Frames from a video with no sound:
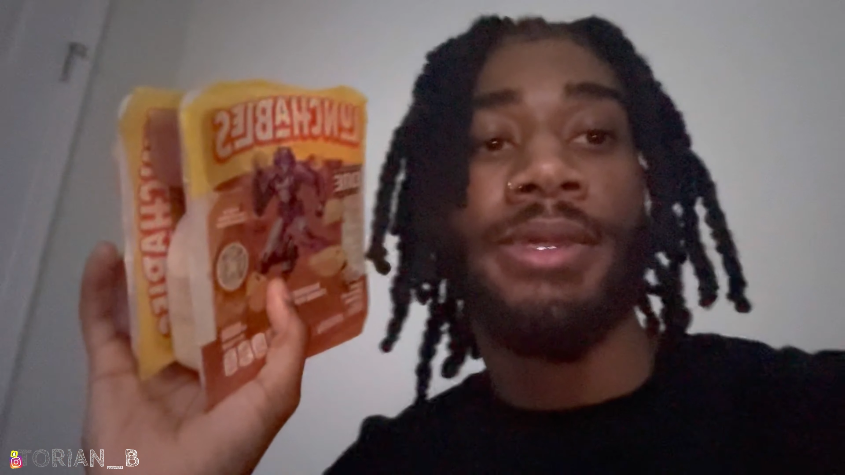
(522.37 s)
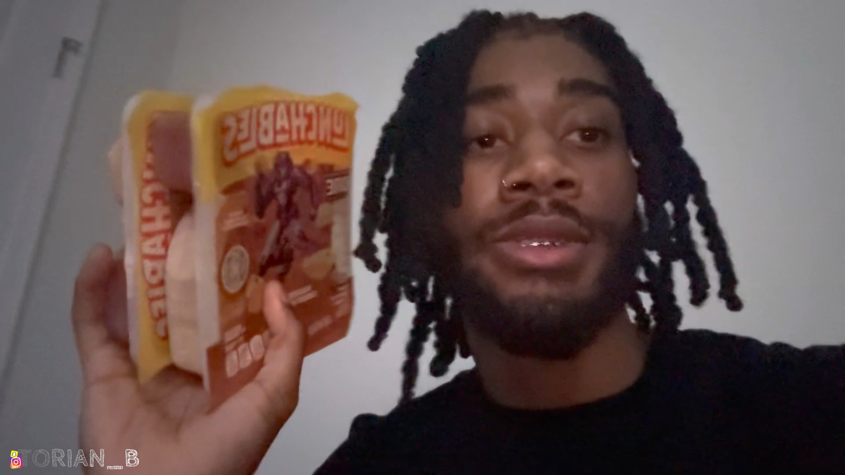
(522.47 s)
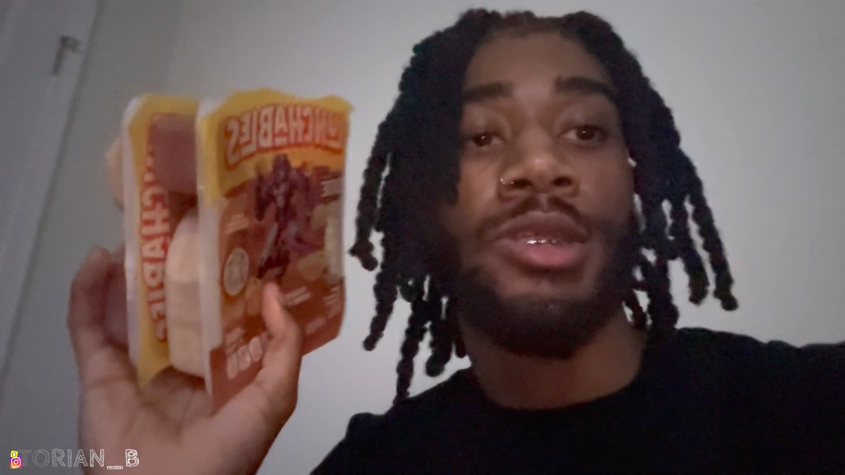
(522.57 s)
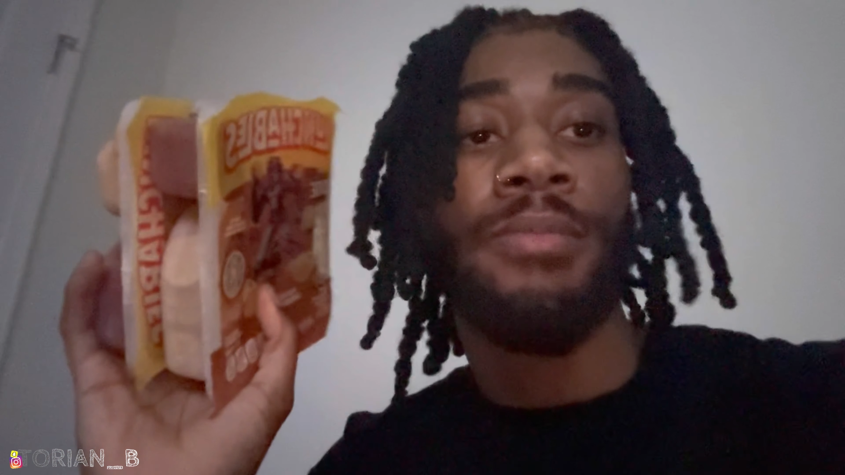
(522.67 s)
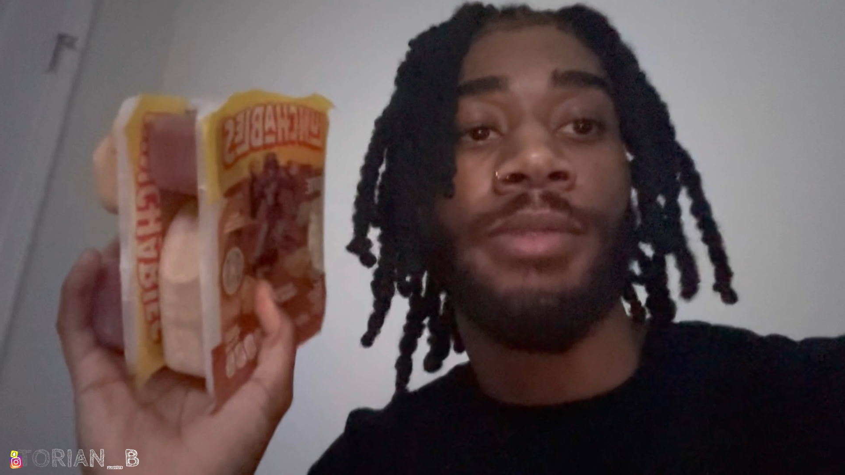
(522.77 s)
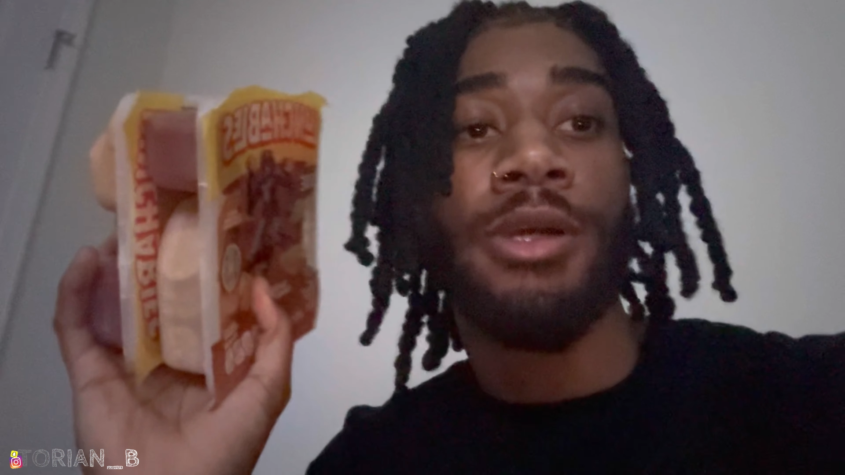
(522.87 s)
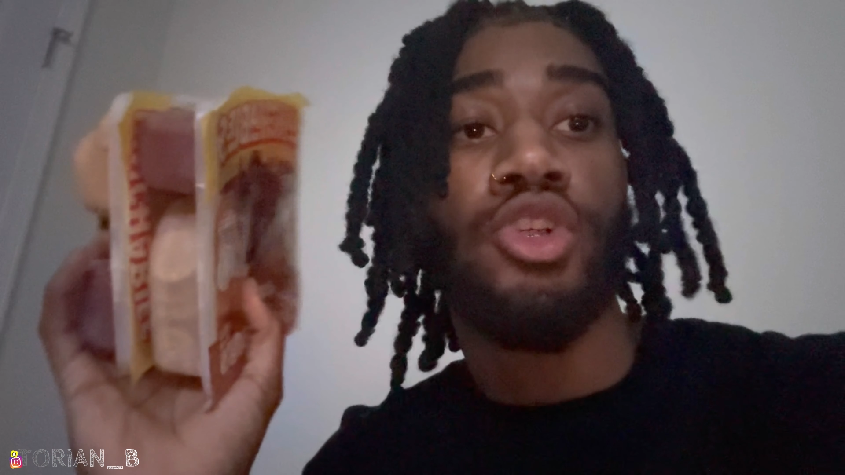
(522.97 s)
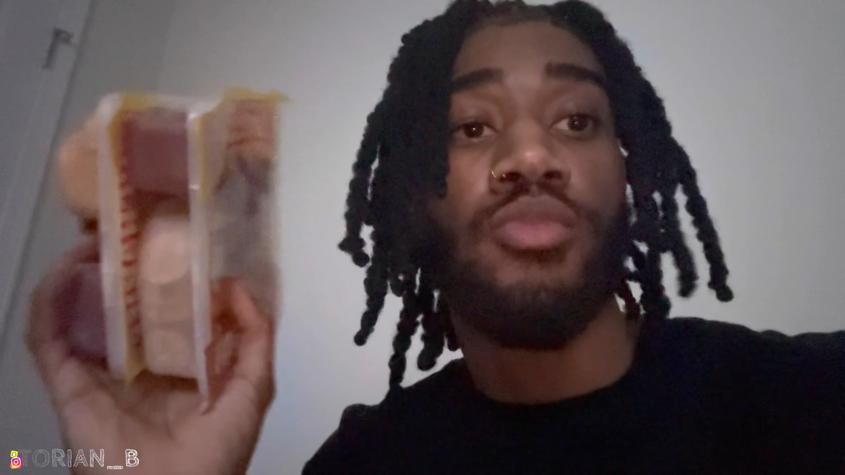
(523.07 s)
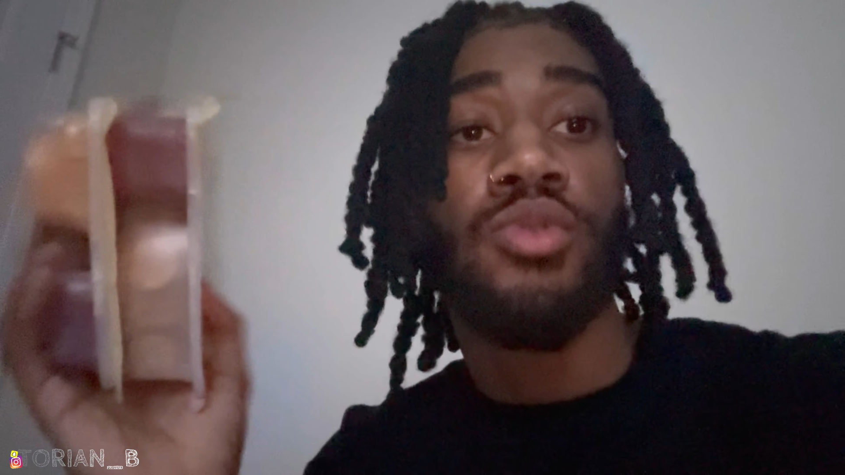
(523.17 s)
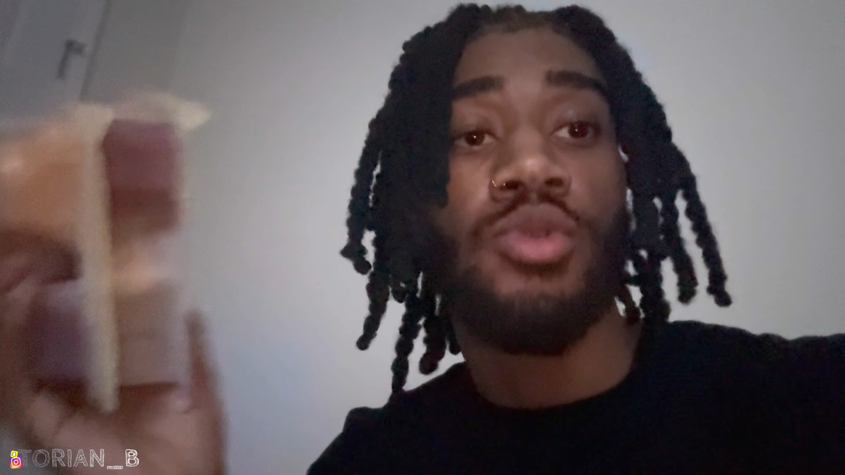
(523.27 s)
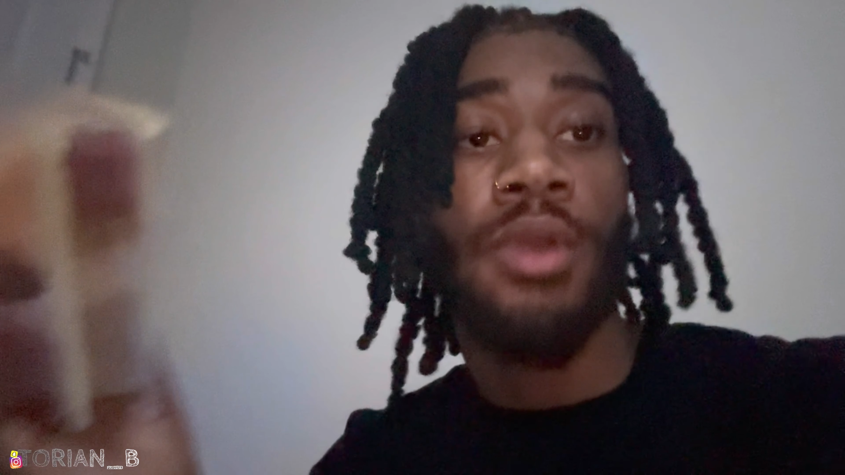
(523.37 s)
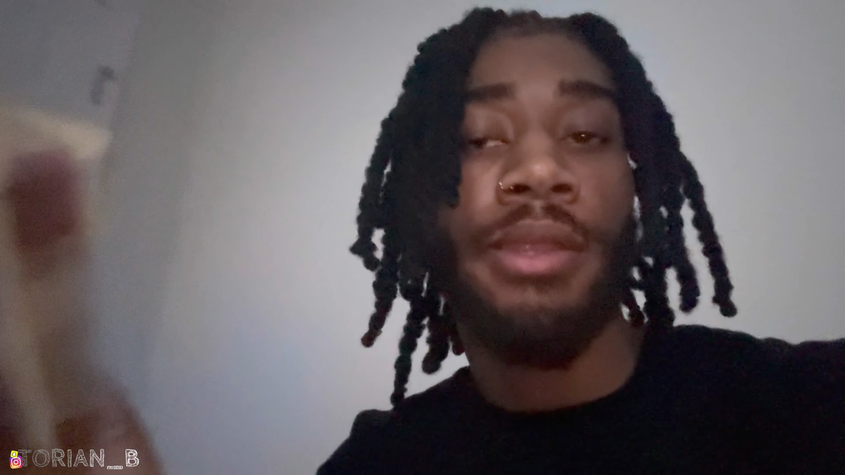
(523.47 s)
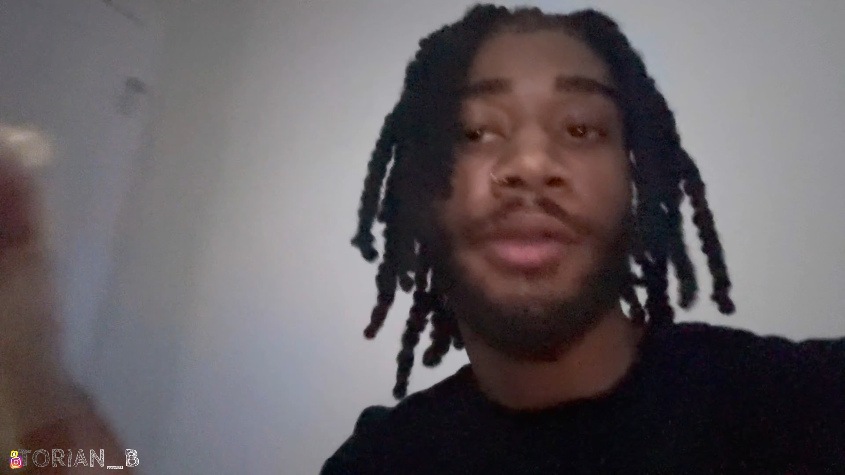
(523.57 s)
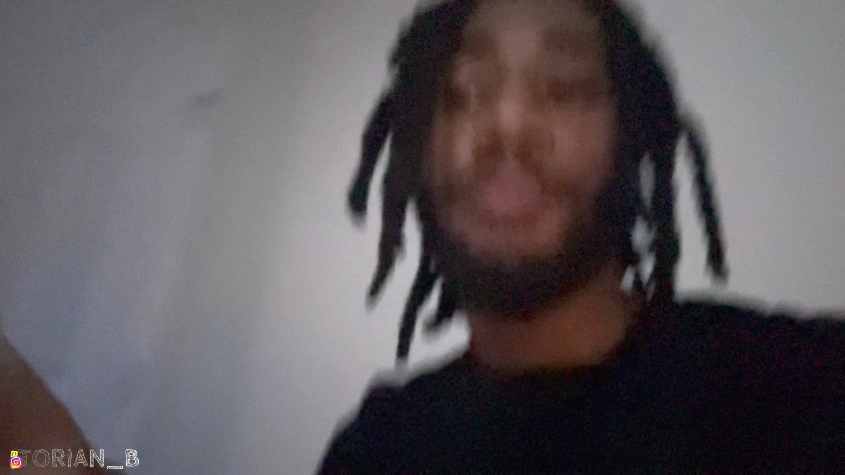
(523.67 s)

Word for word: eat some Lunchables right now.